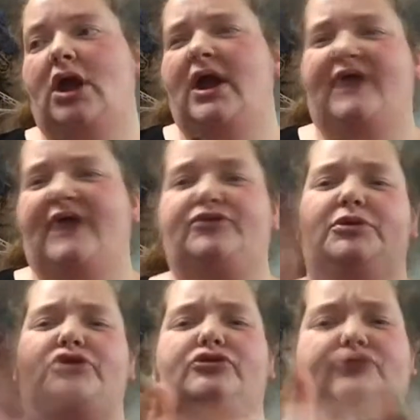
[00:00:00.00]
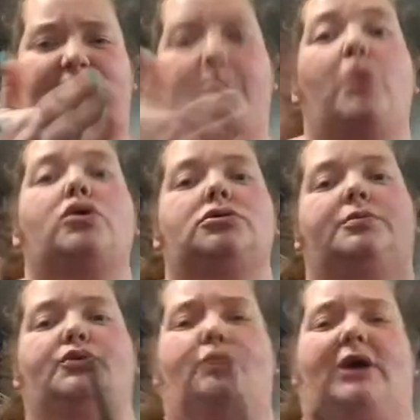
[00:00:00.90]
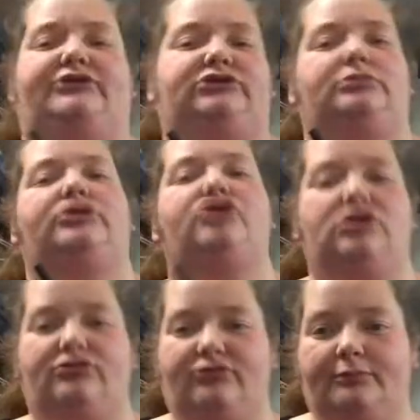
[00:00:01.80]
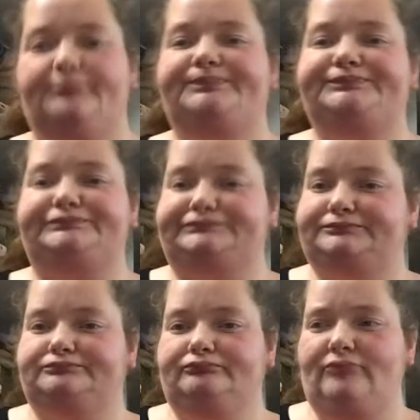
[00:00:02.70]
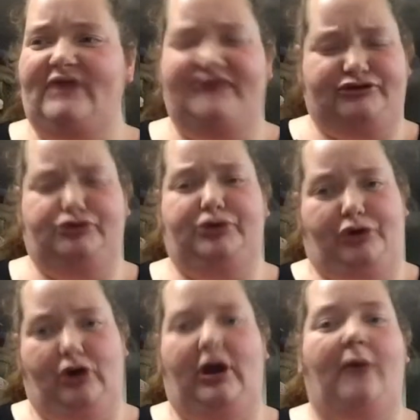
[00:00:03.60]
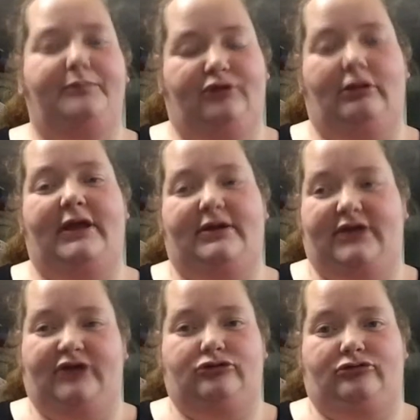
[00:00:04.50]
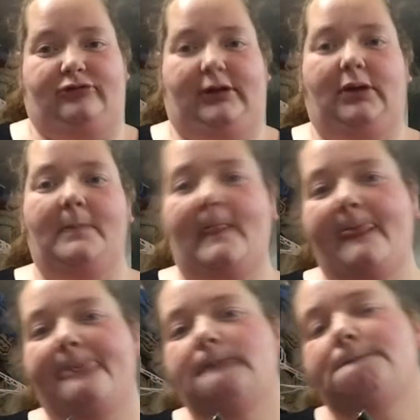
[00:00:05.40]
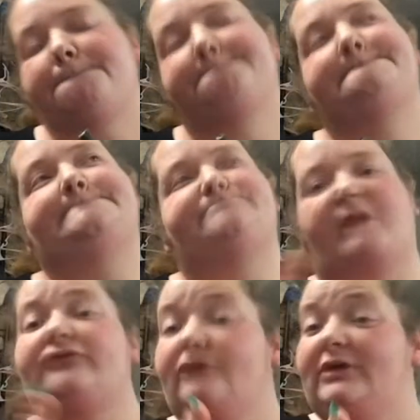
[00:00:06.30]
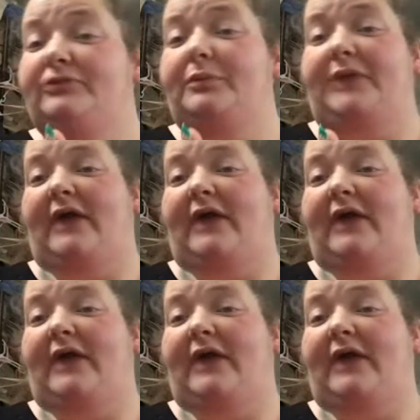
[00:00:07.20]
it's one of those like portable washing machines that you can hook up to like a kitchen sink. So that's what we have.